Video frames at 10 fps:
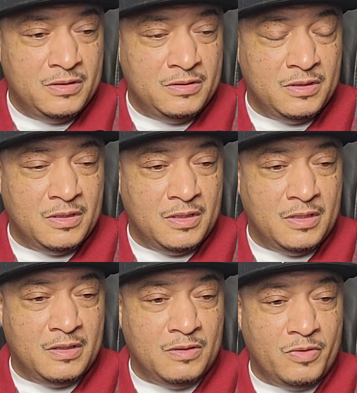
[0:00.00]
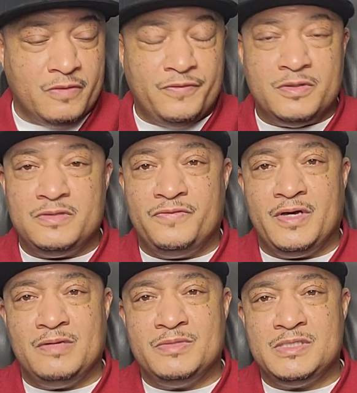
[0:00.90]
to the Workforce
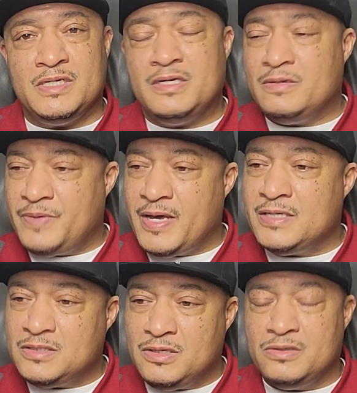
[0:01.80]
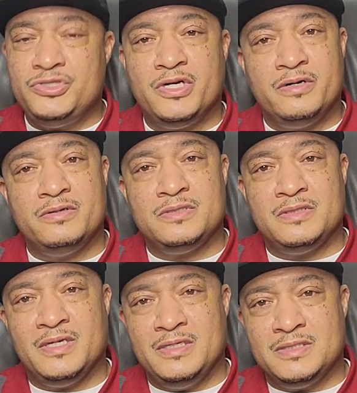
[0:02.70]
Development Center, pass to go to church,
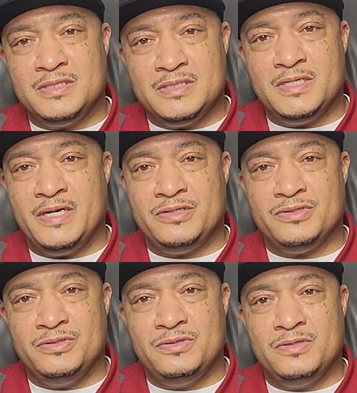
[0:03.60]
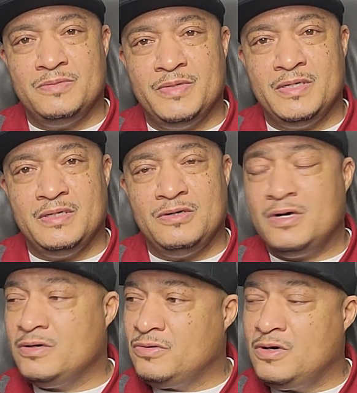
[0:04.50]
things of this nature. You know what I mean? Garden